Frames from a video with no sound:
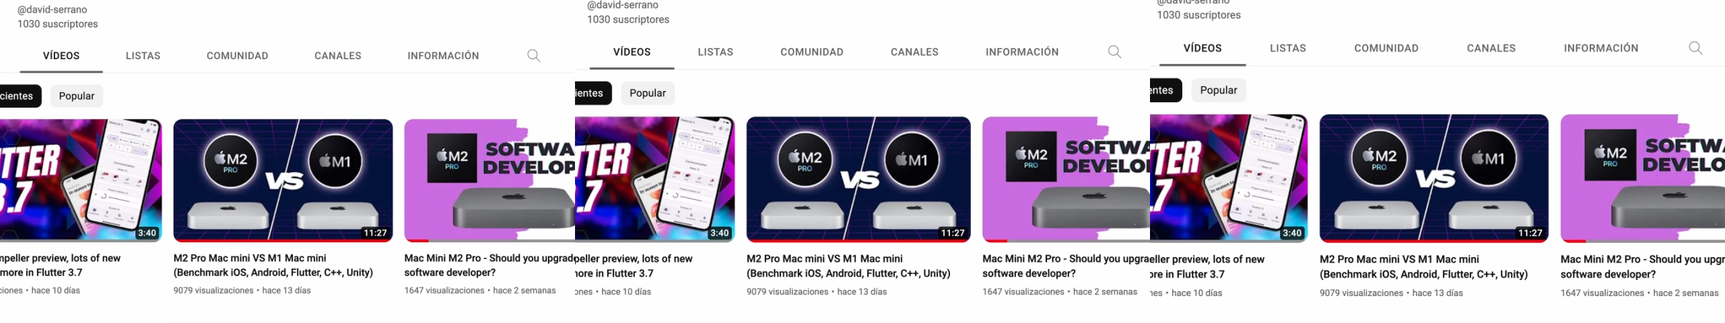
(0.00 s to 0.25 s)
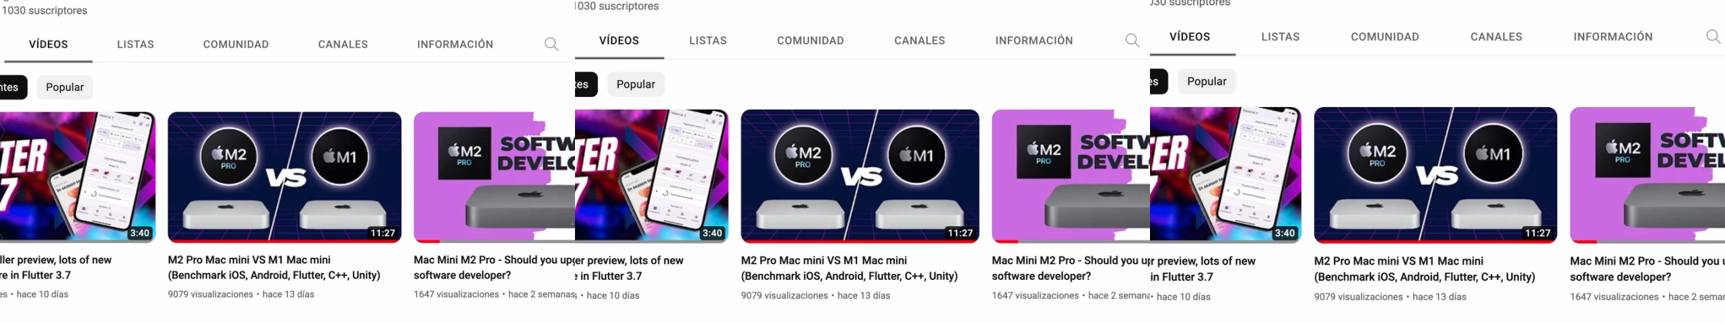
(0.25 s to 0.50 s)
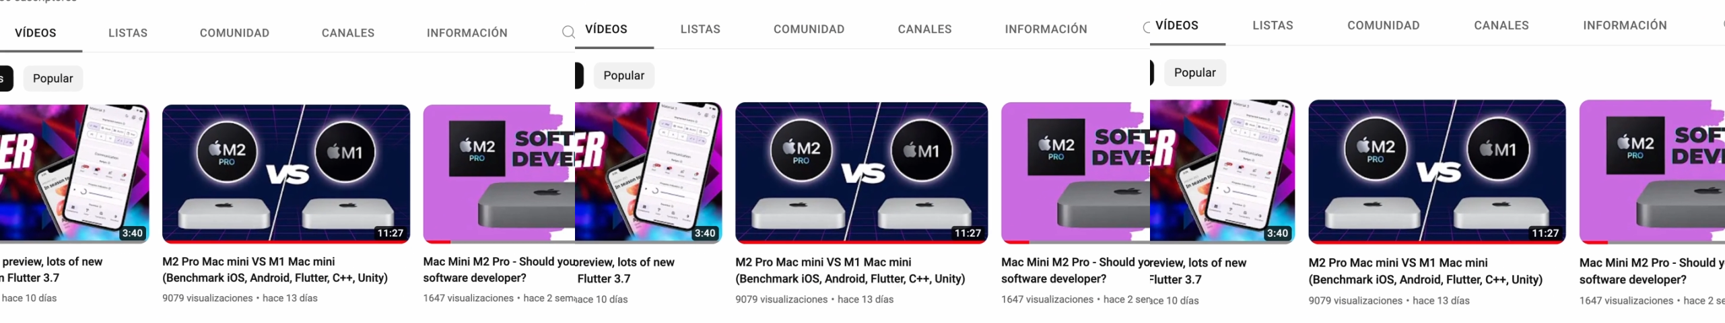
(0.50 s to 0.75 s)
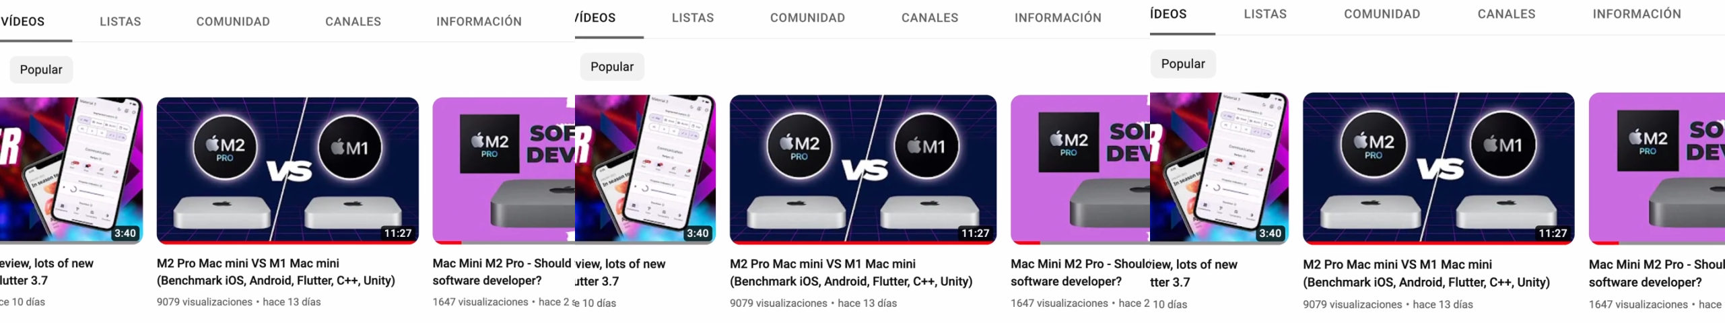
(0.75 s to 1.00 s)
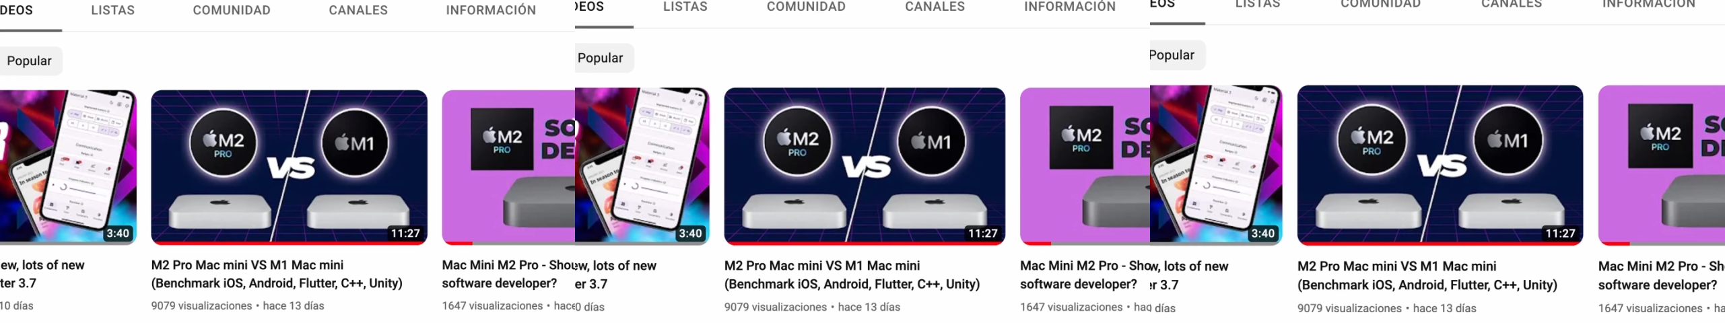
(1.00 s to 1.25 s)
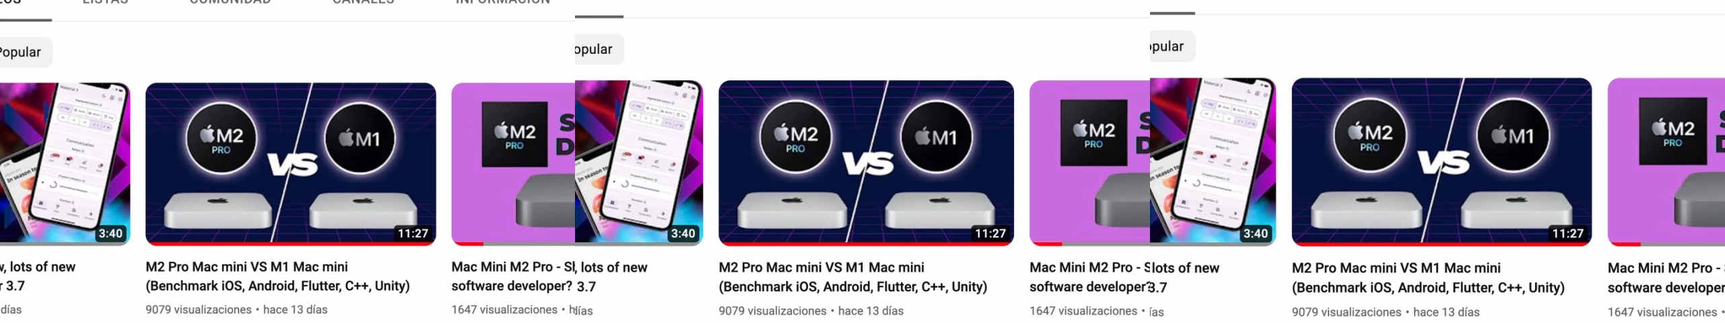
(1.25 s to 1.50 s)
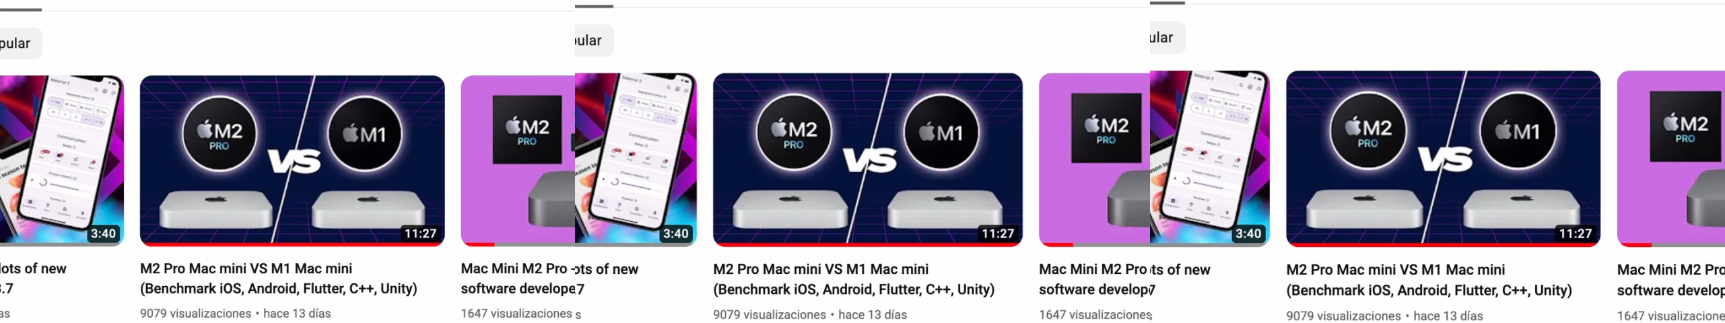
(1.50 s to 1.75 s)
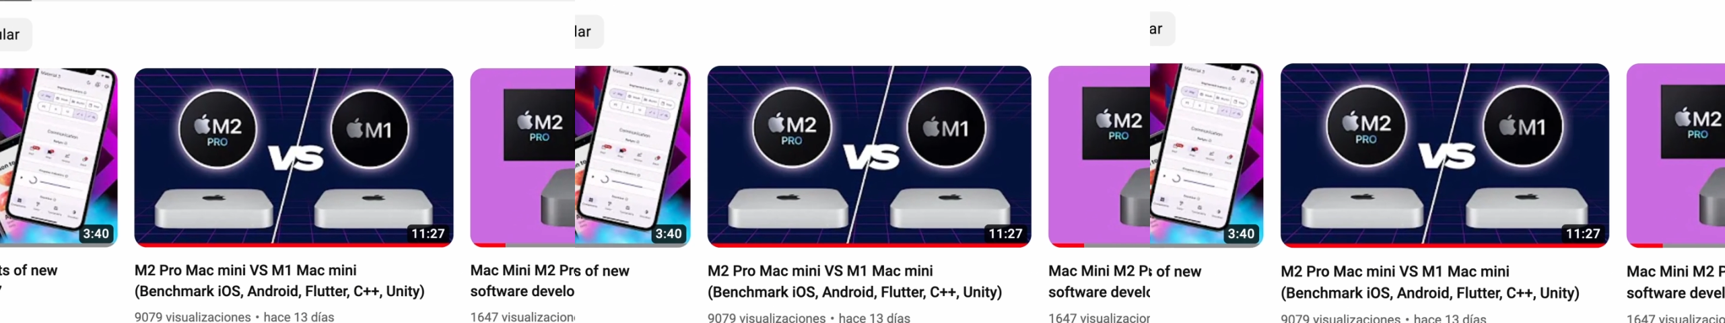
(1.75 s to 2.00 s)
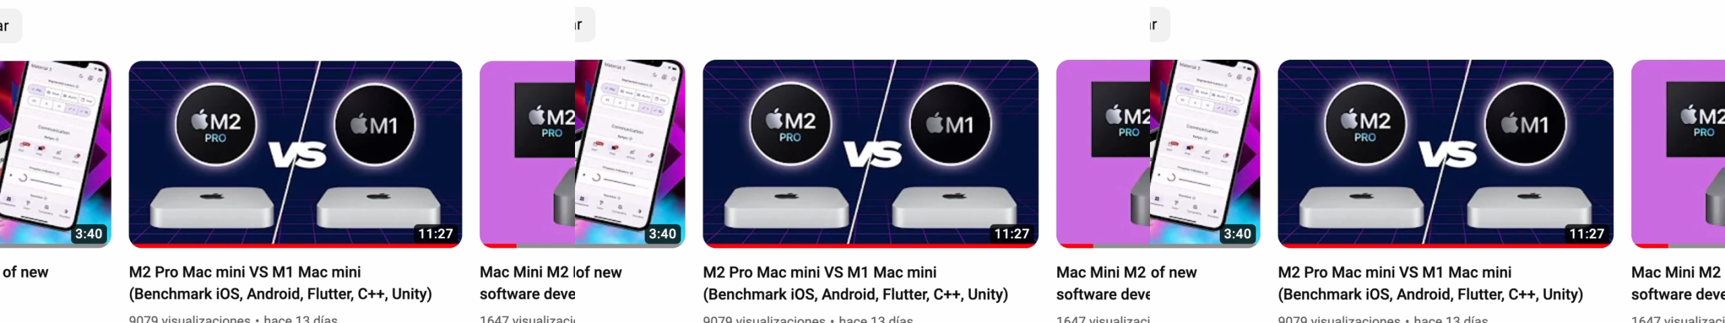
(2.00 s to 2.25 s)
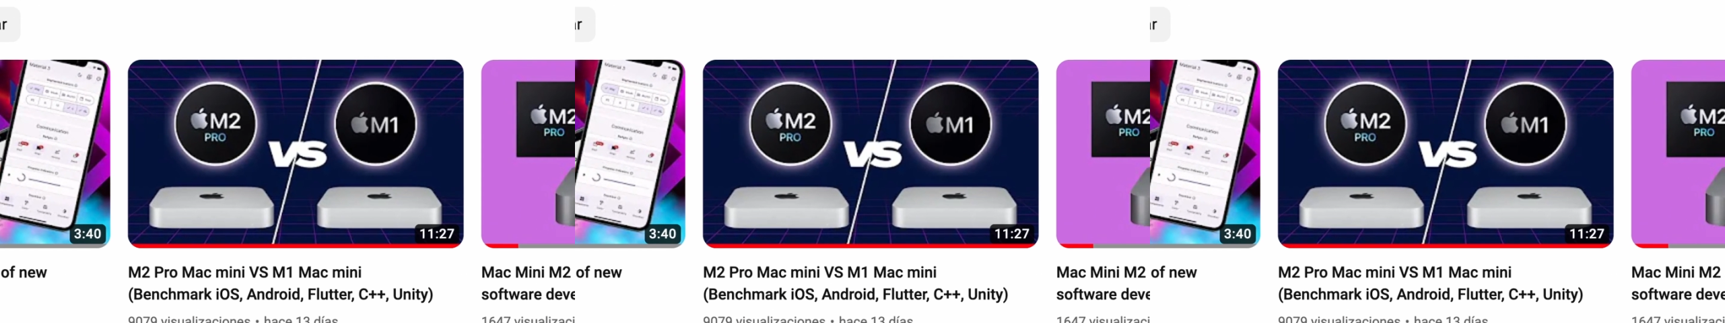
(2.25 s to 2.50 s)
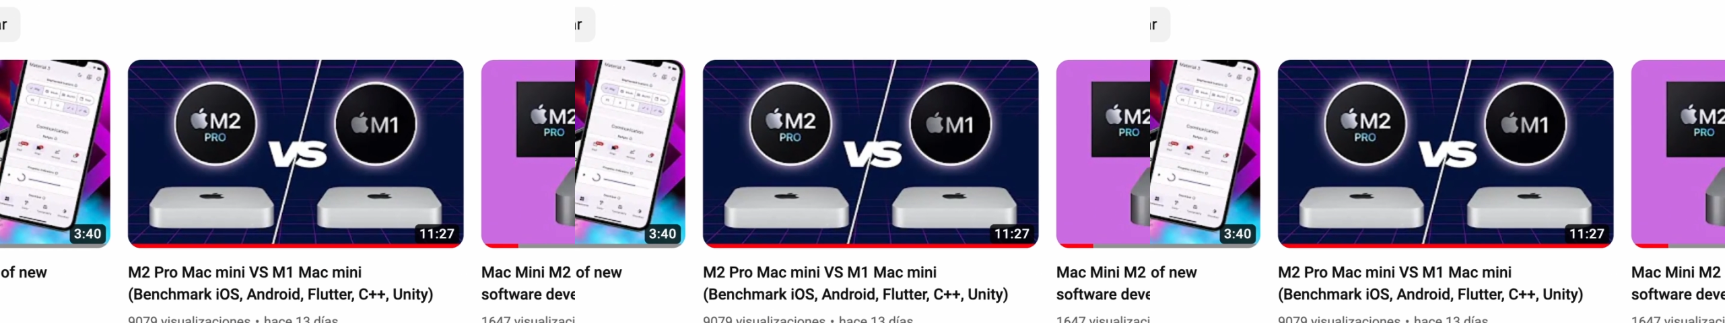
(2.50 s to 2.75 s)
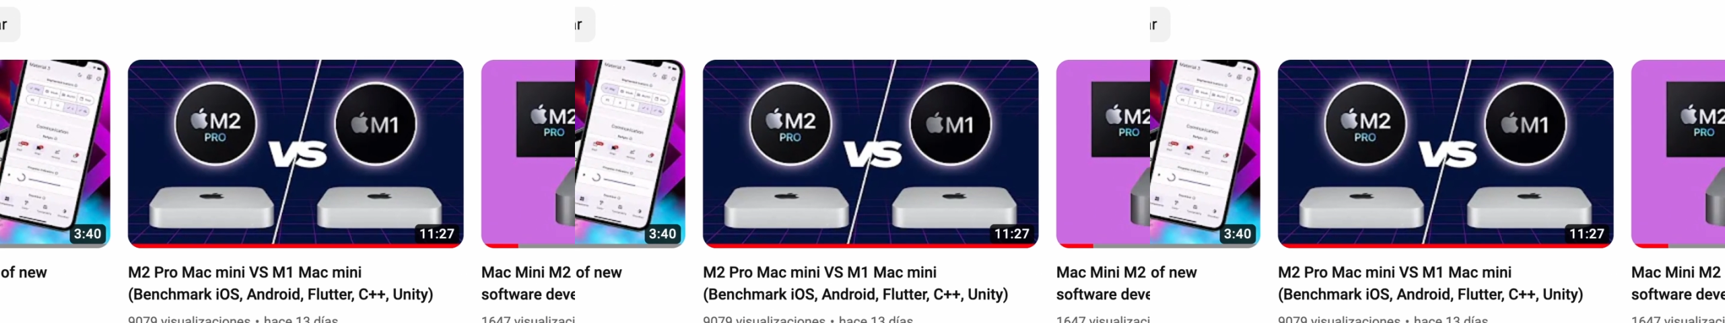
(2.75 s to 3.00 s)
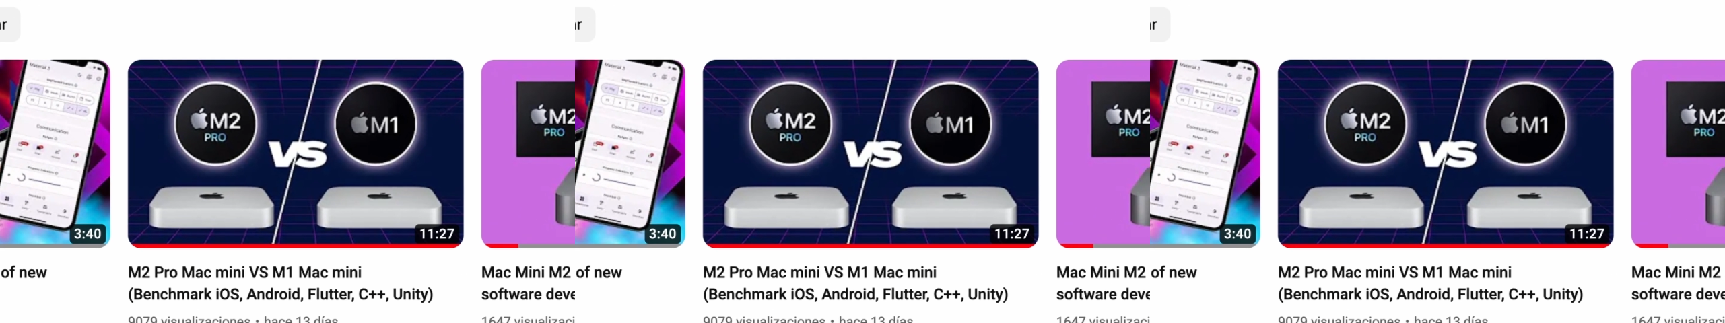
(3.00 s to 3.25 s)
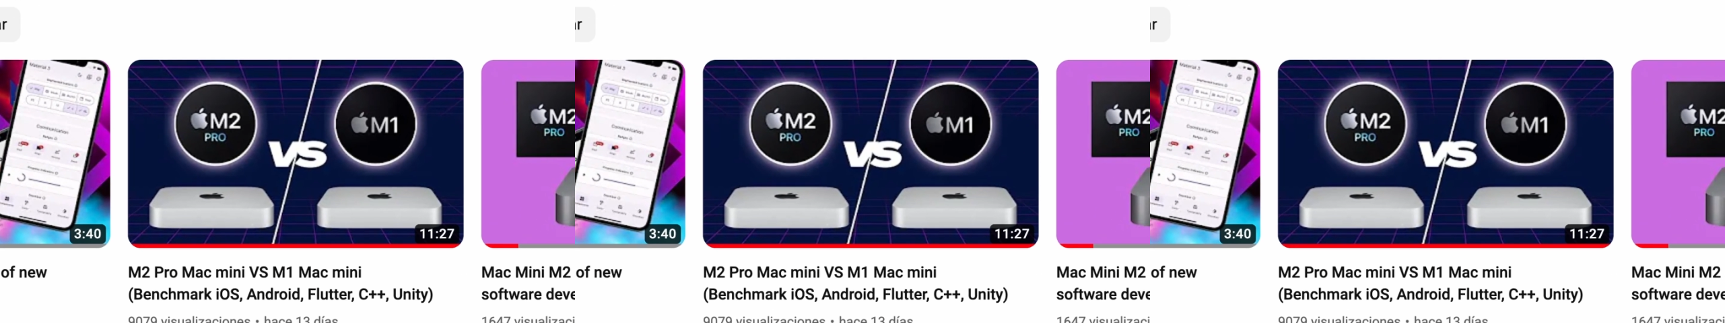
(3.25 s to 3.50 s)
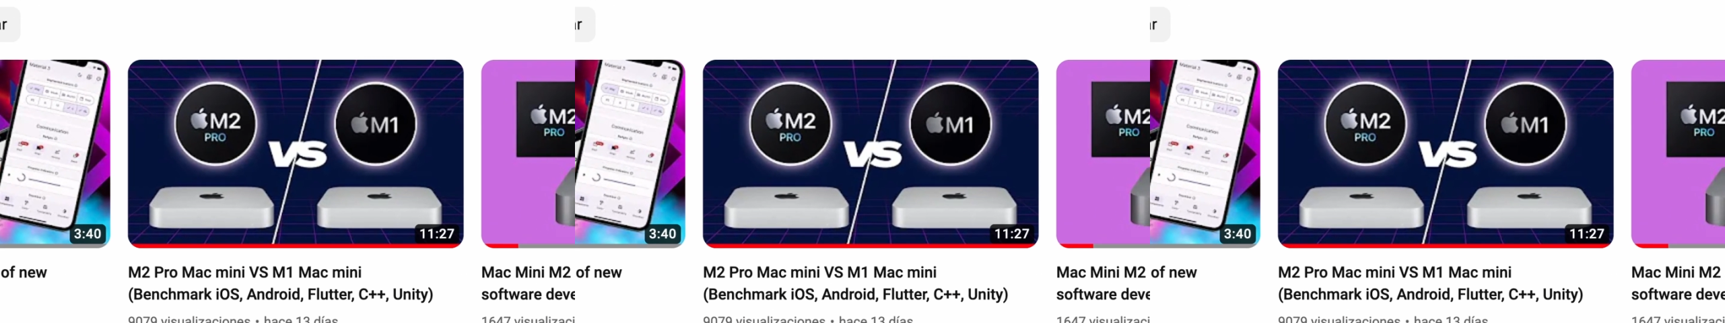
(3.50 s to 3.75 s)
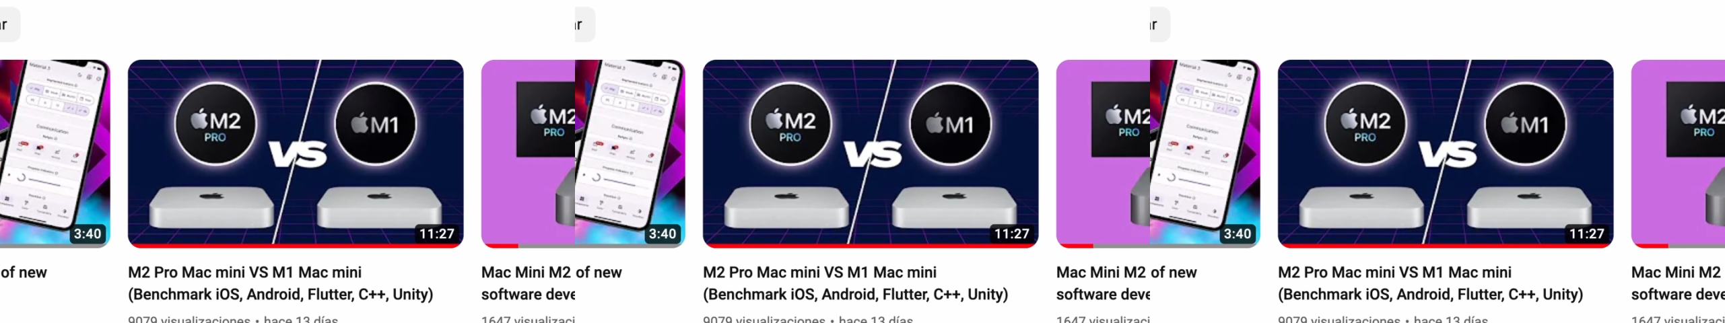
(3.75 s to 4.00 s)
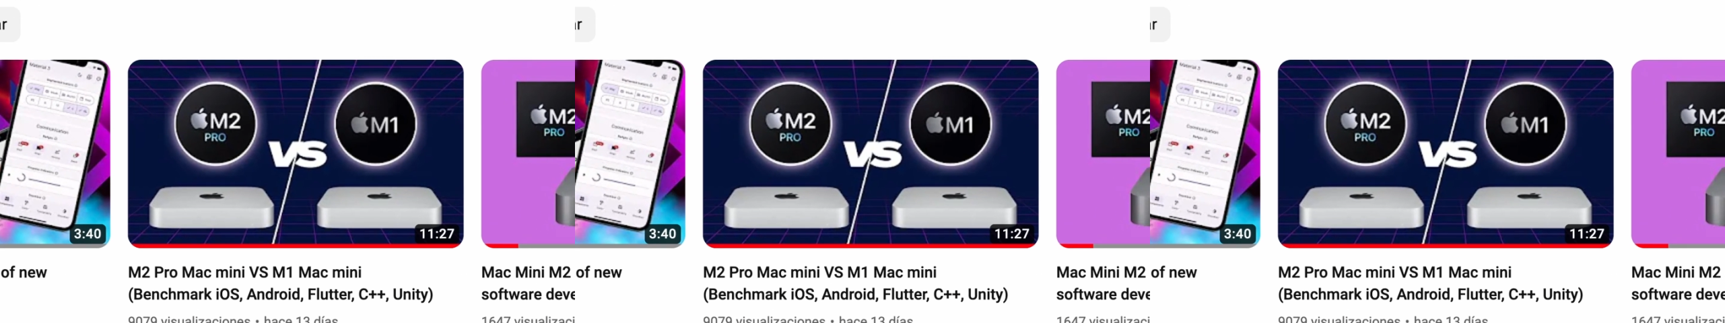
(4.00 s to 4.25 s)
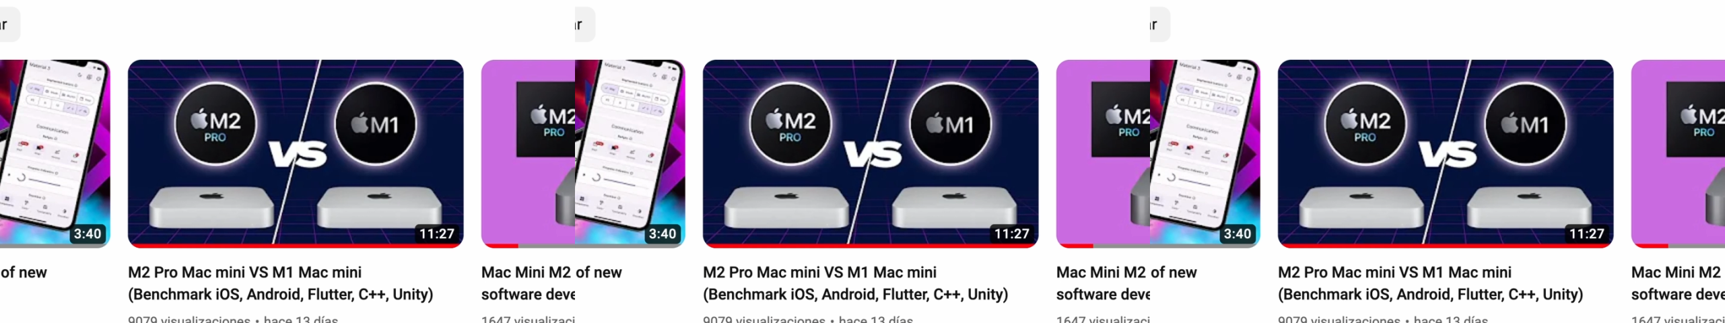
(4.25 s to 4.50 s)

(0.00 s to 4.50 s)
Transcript: Nobody's mouth can be seen.